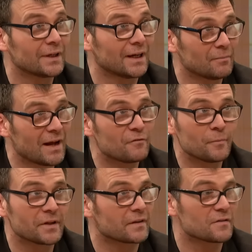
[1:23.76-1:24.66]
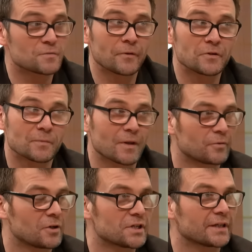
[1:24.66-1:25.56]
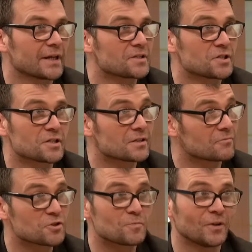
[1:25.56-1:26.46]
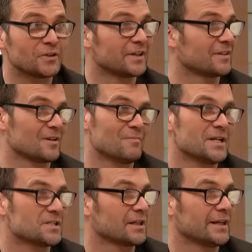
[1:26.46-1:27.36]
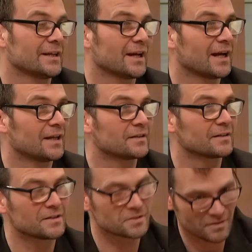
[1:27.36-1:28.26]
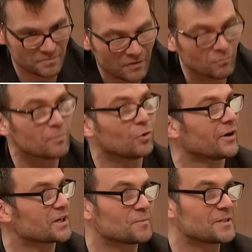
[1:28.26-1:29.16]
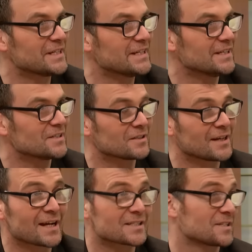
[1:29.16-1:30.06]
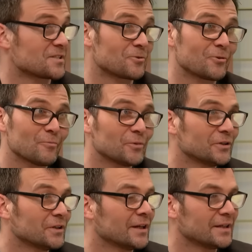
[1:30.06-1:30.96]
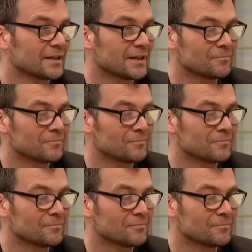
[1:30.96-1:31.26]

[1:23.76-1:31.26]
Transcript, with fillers: Um, everybody that I've spoken yeah, to about the project has just responded safe. amazingly and has, has given me more expertise and access to equipment and...